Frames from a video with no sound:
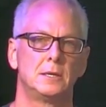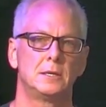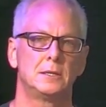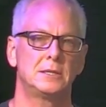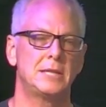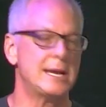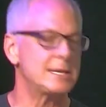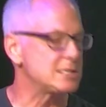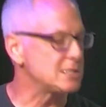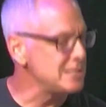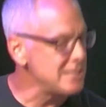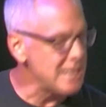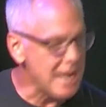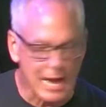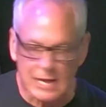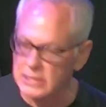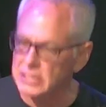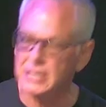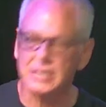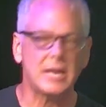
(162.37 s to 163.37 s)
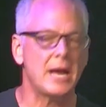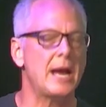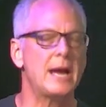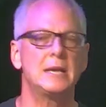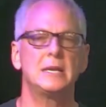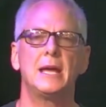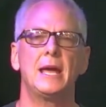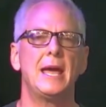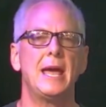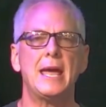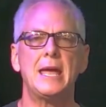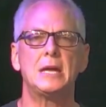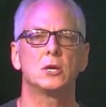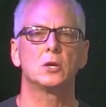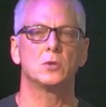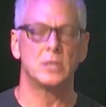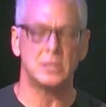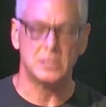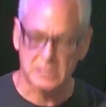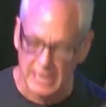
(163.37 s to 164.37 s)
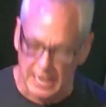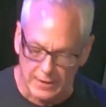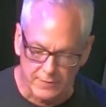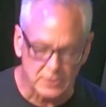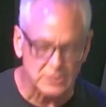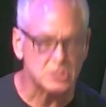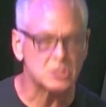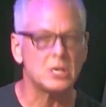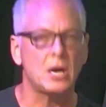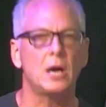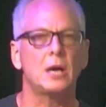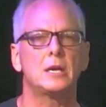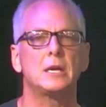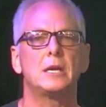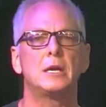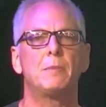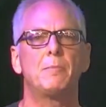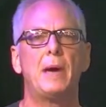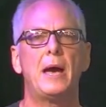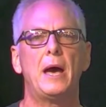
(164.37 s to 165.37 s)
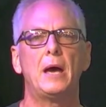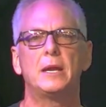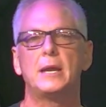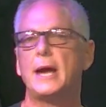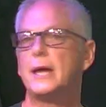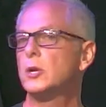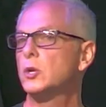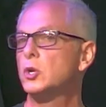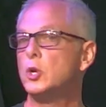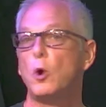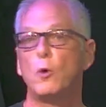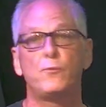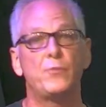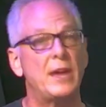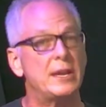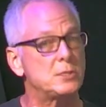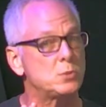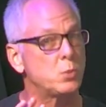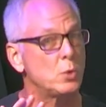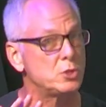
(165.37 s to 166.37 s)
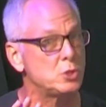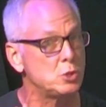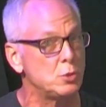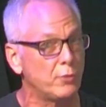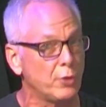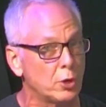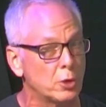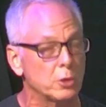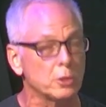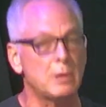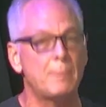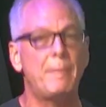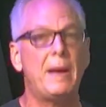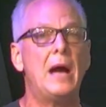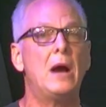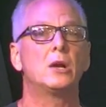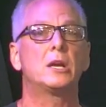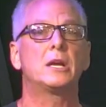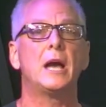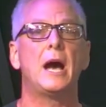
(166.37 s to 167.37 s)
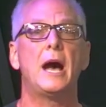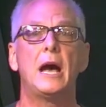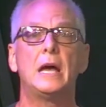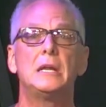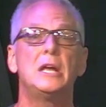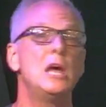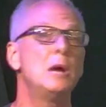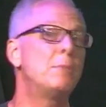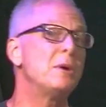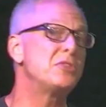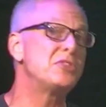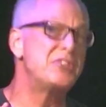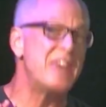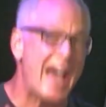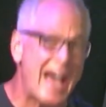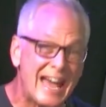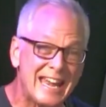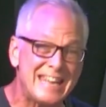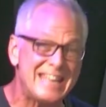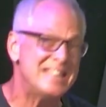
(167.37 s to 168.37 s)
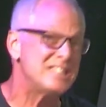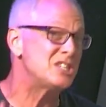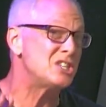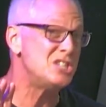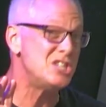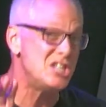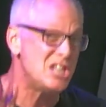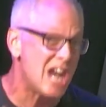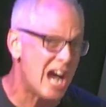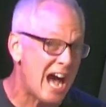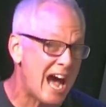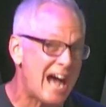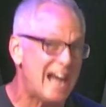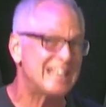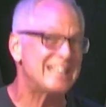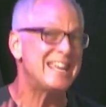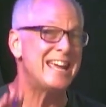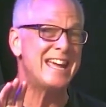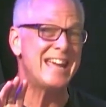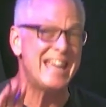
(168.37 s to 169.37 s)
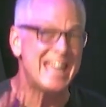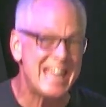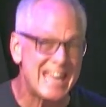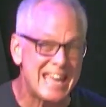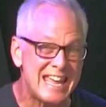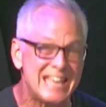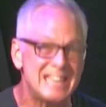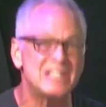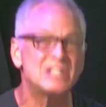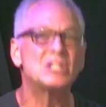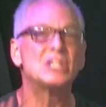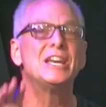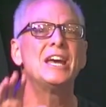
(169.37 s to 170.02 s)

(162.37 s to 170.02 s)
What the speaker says: That's not the kind of anger that David's talking about, and I don't know if that's what you've heard about God, but that is not his